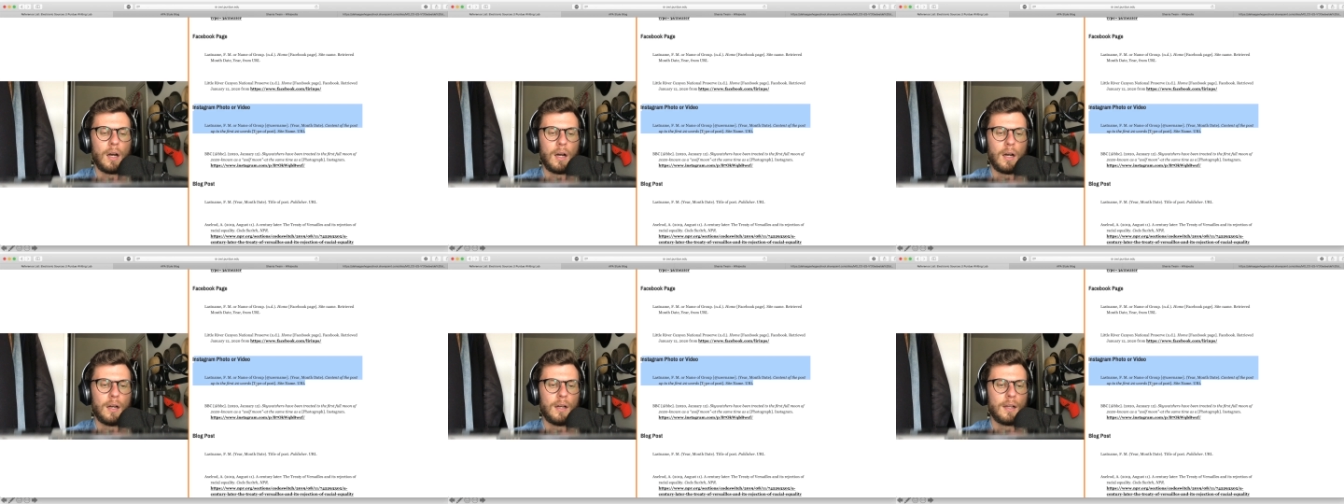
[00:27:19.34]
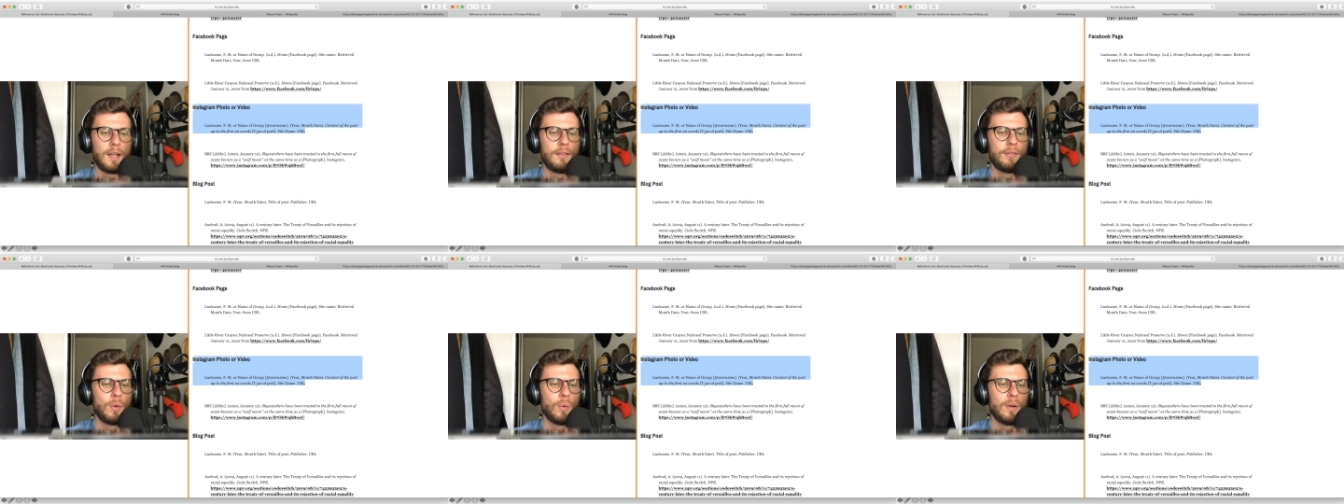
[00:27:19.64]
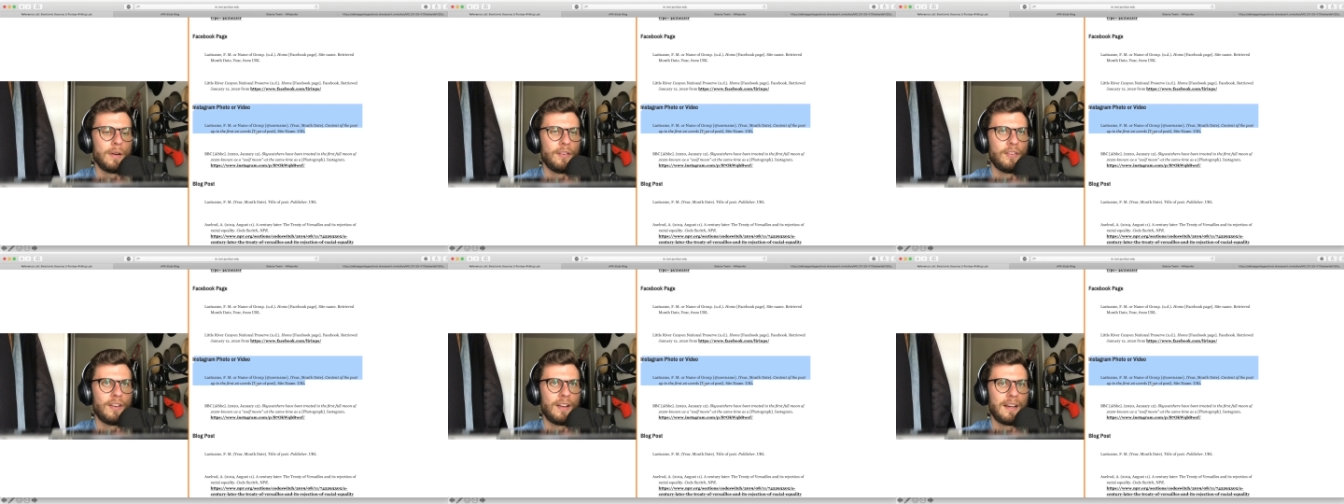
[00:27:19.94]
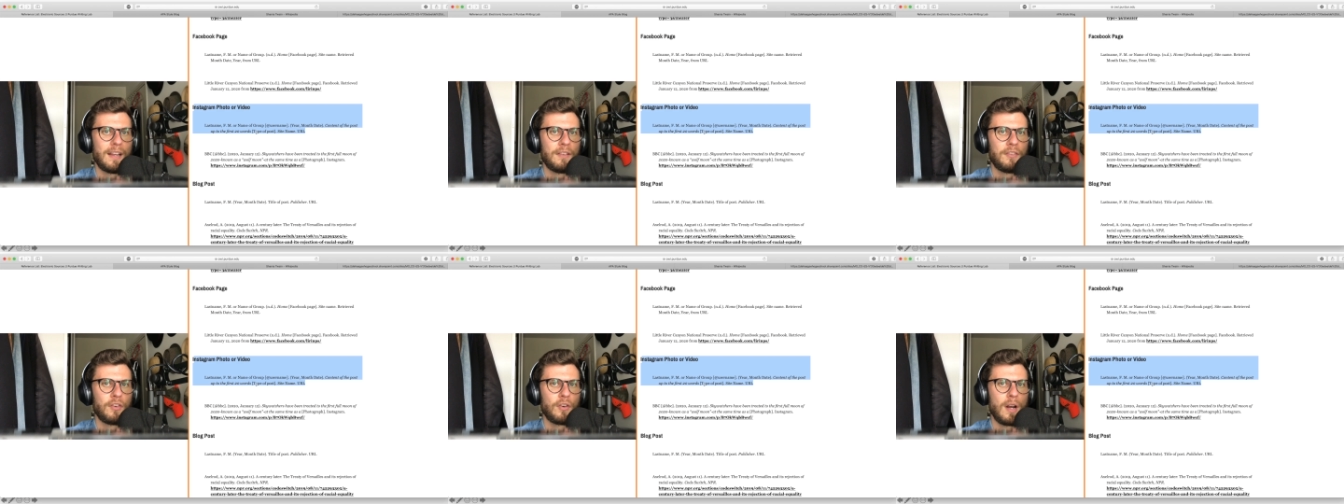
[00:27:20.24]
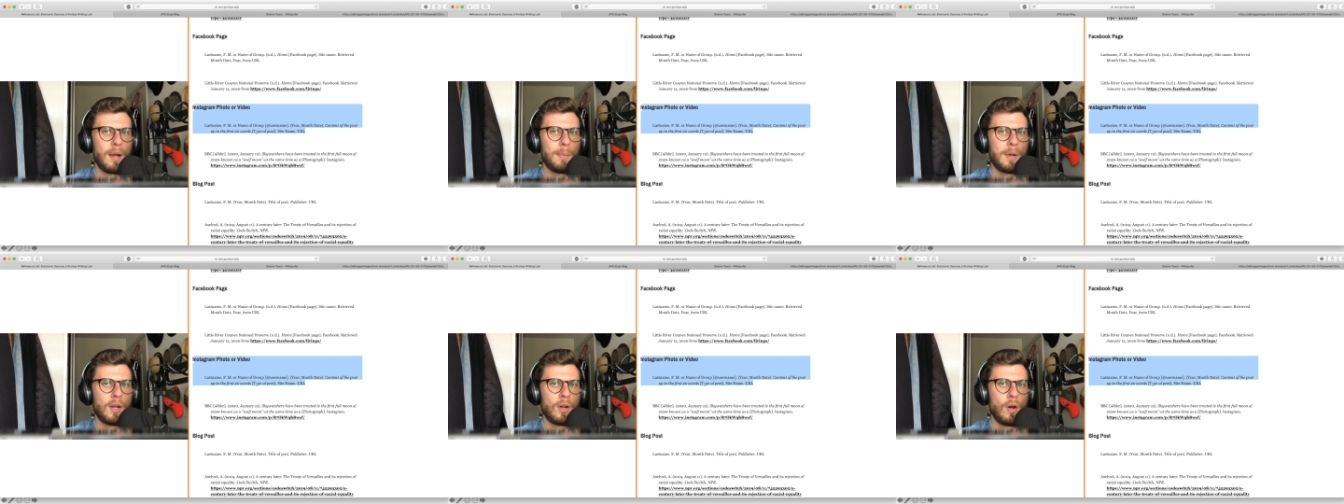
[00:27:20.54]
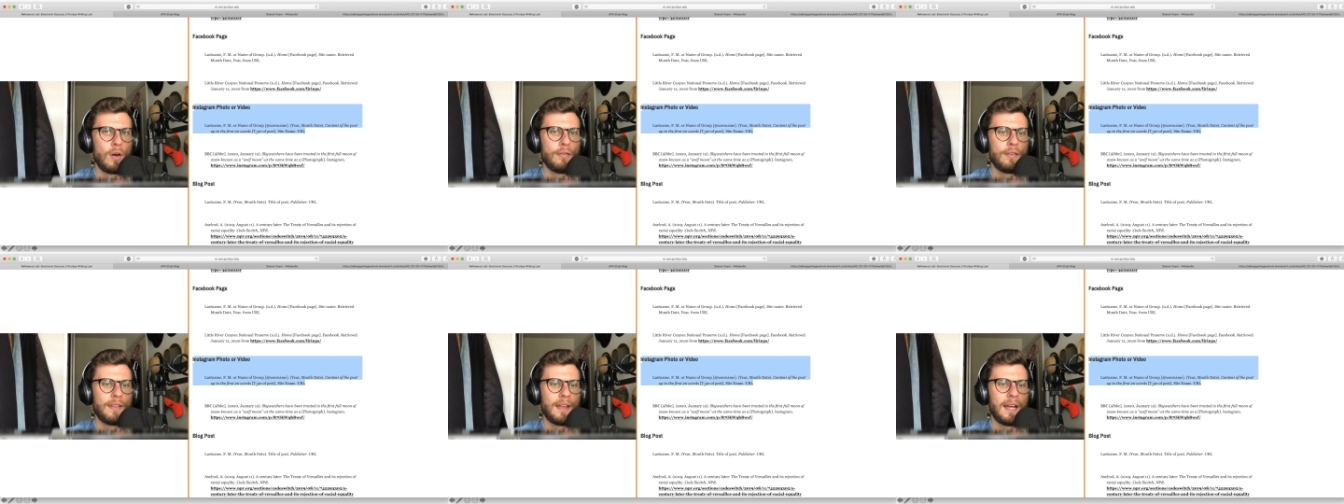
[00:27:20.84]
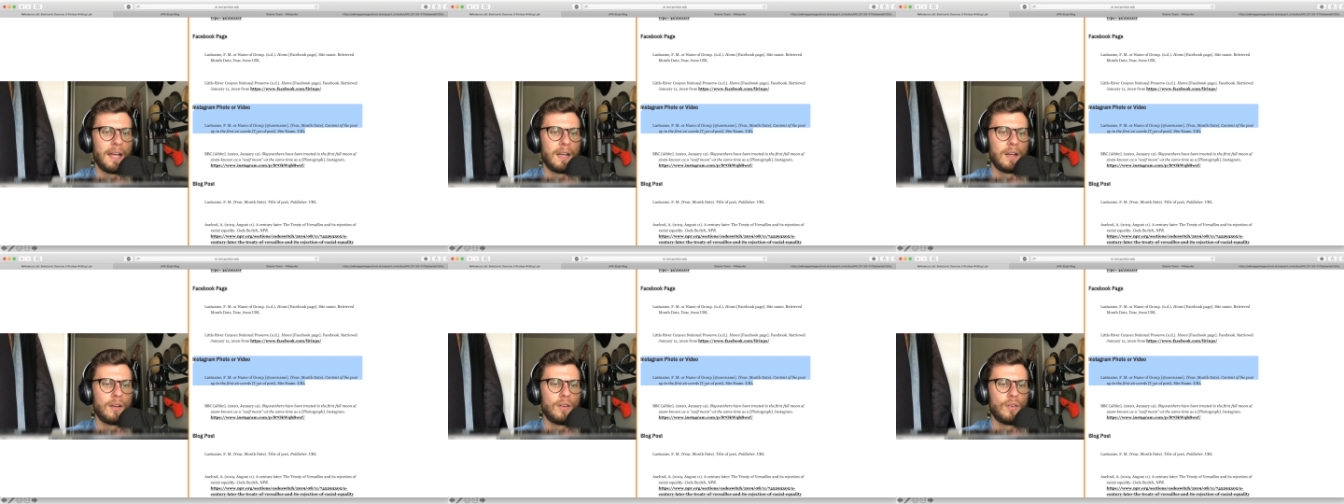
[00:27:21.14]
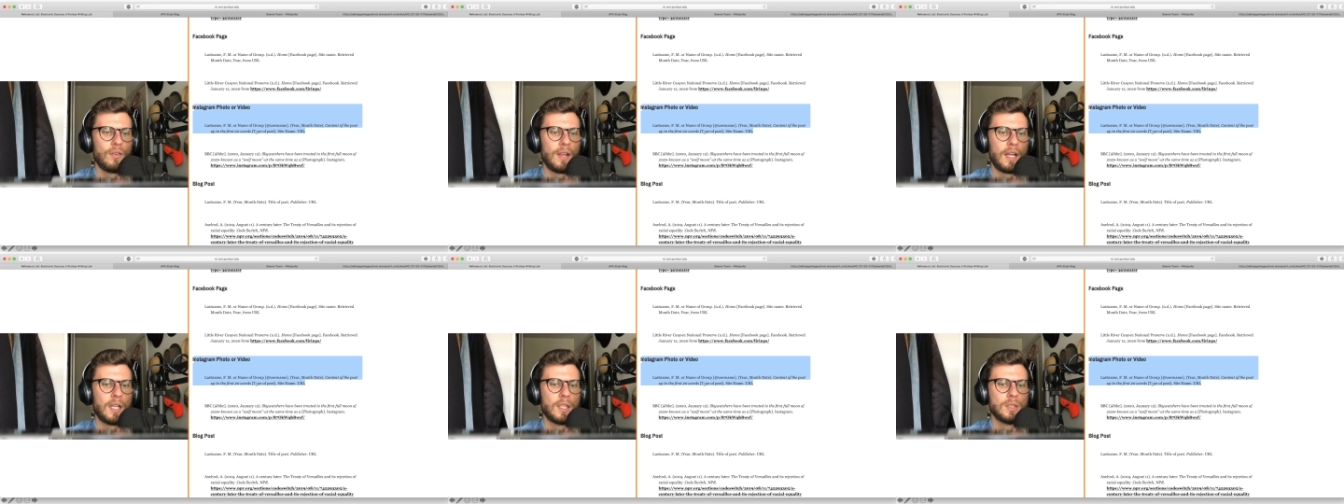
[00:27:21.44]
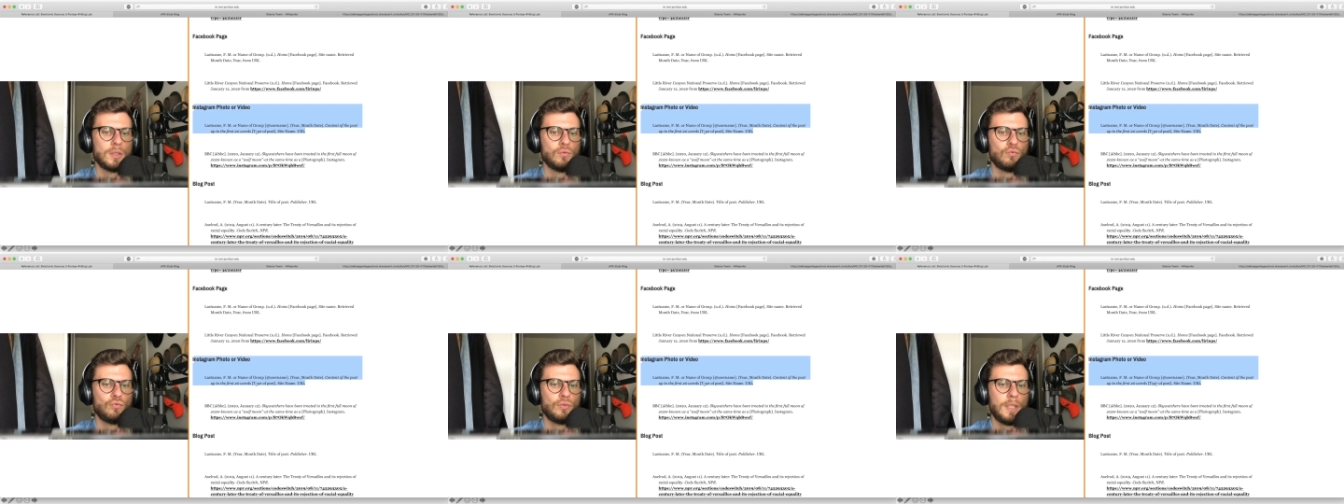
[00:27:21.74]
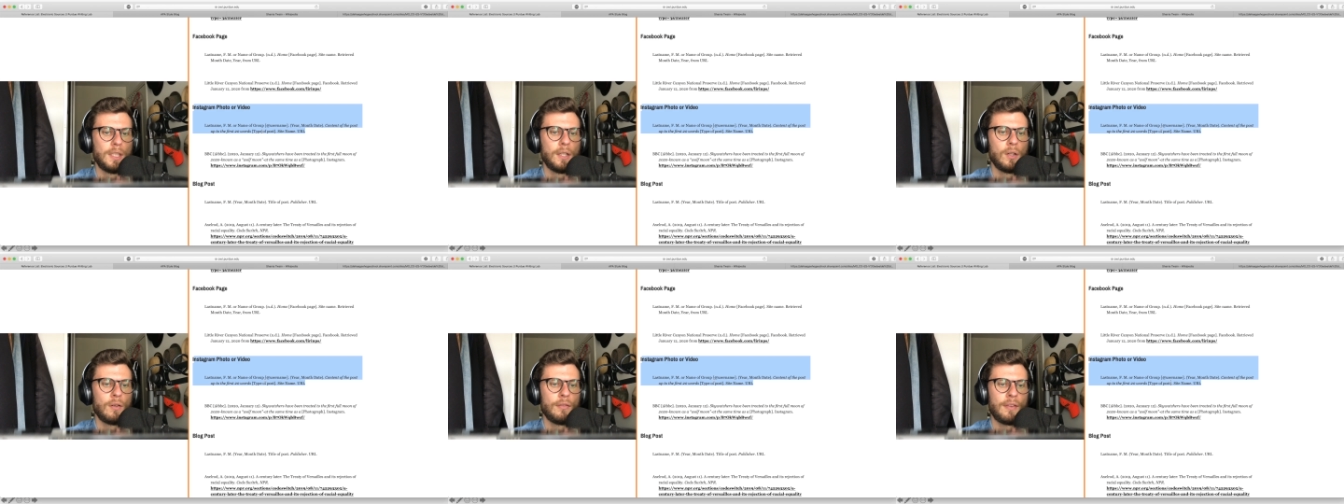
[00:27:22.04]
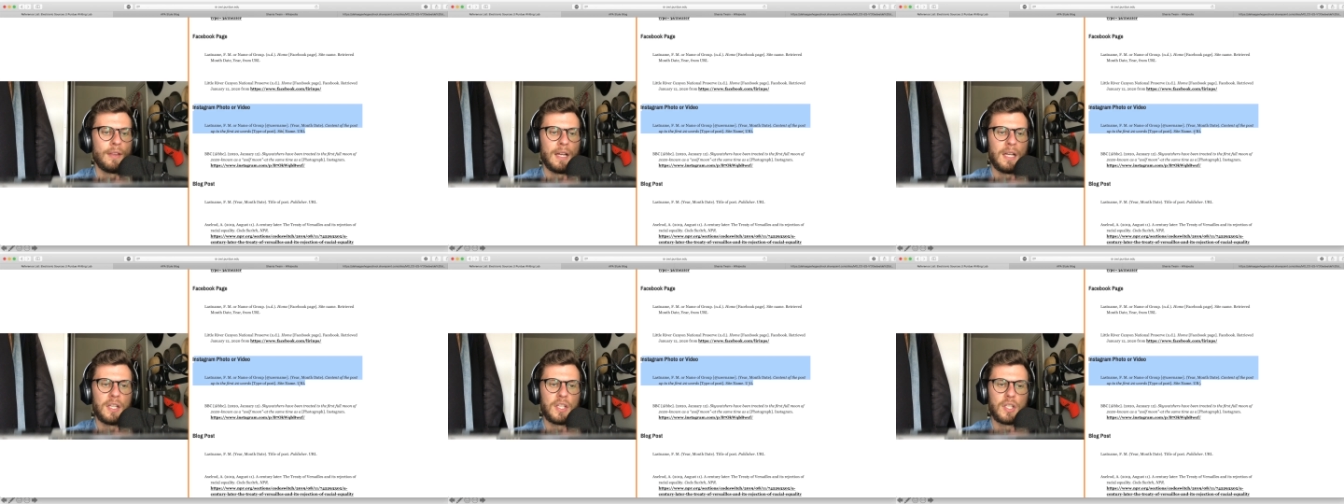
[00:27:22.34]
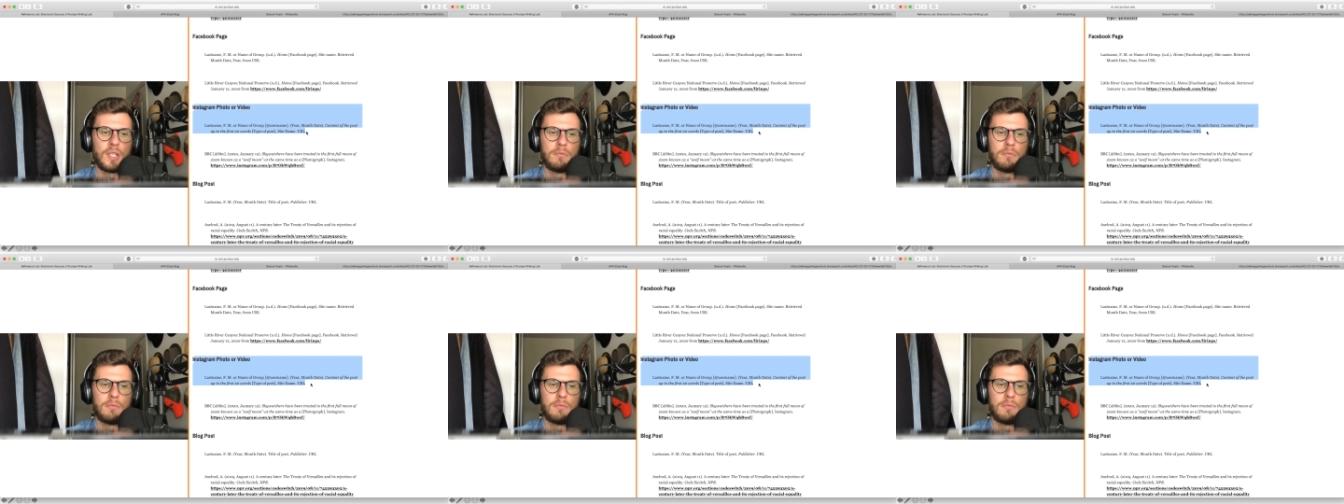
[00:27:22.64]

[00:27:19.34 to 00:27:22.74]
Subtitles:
If you want to cite Instagram and go for that, like really go for that,